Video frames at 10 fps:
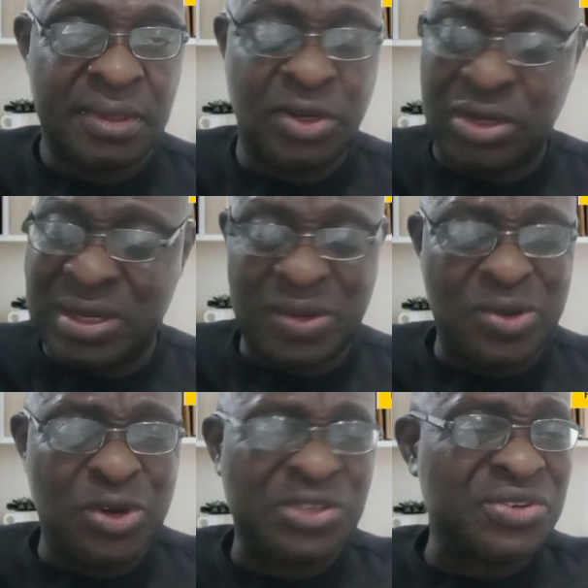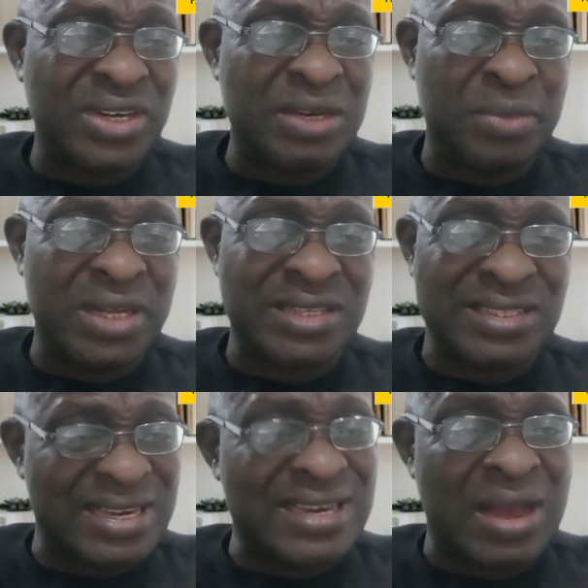It doesn't really make sense. He
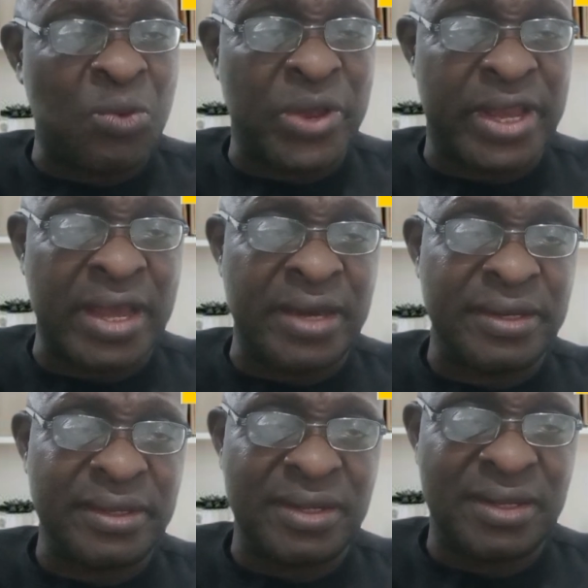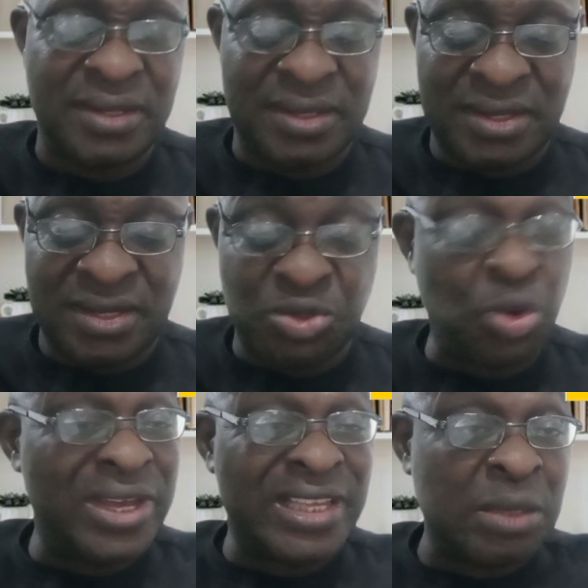said they are wicked.
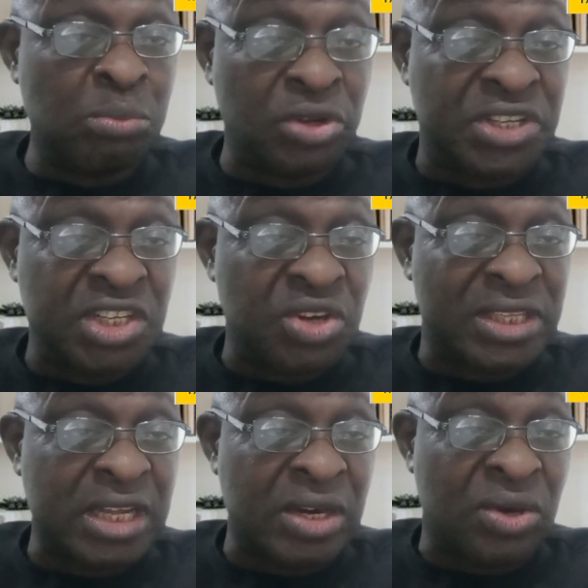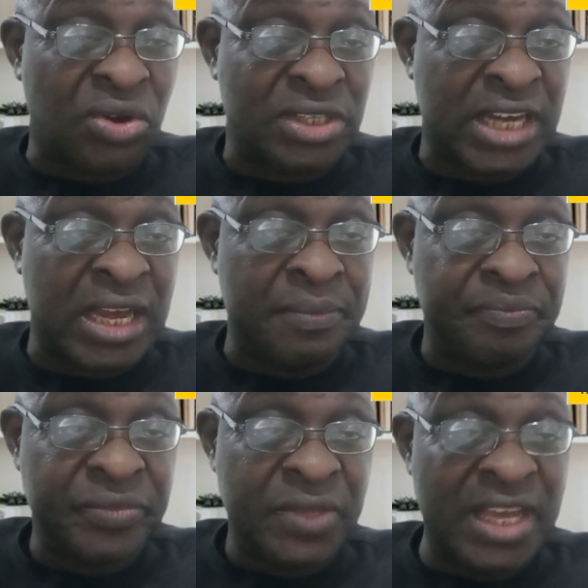So 18 months is not a long time.
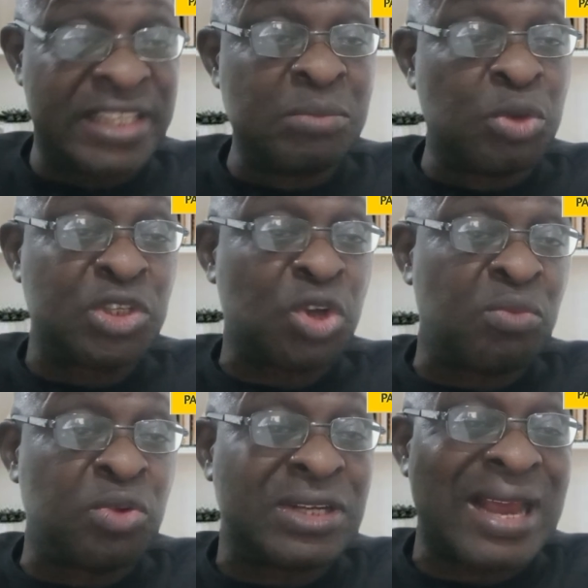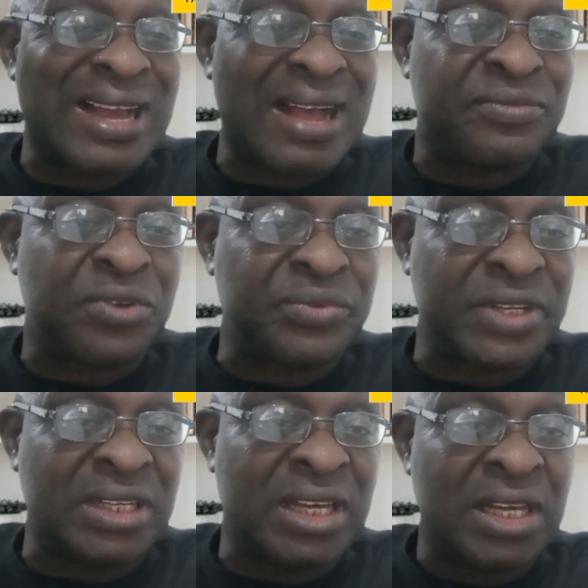18 months is almost like half of
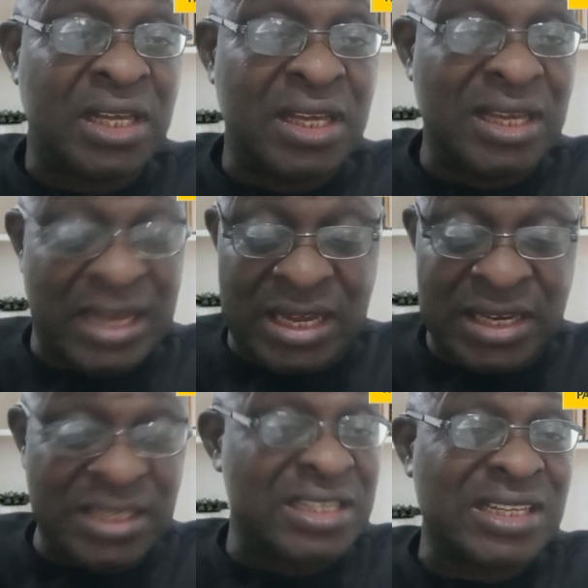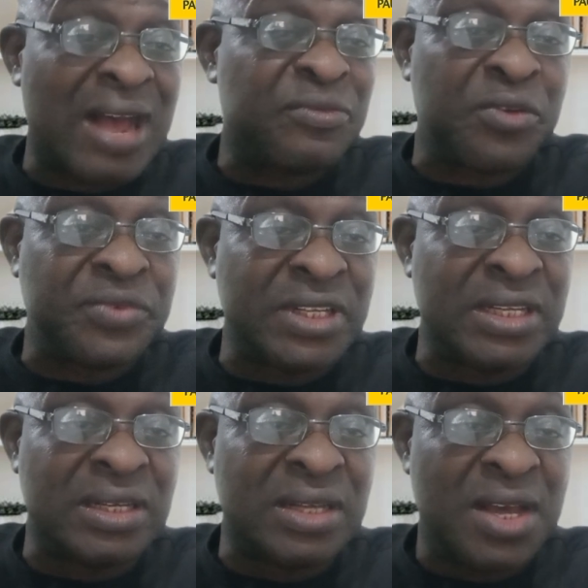the, this is half of
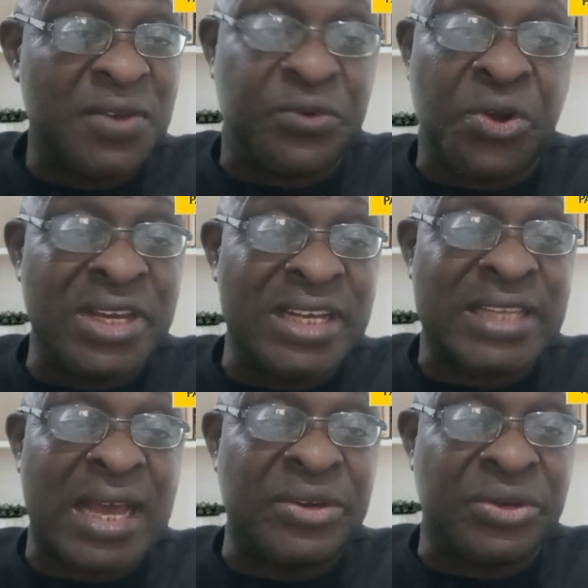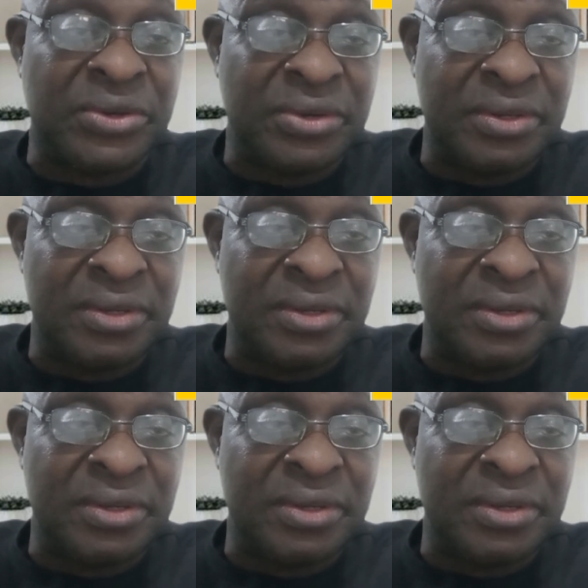the 4-year tenure.